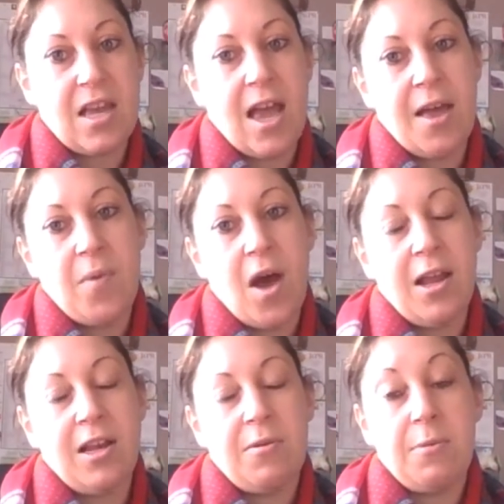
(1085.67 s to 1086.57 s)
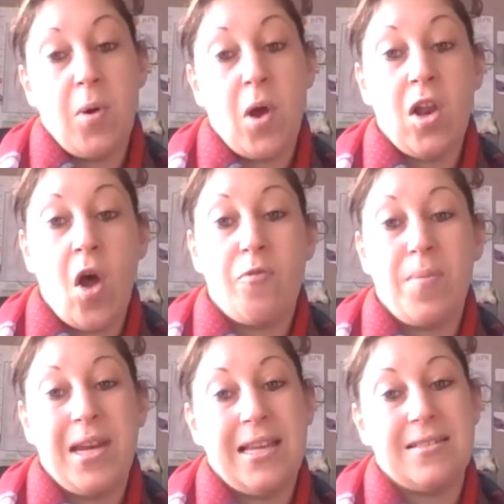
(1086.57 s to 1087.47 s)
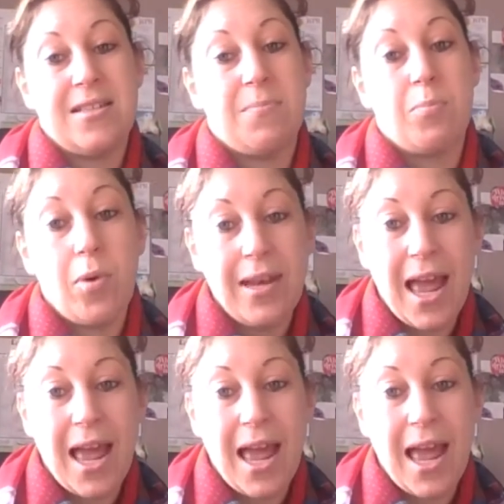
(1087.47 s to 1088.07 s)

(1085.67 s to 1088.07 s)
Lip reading: I put a lot of money into some print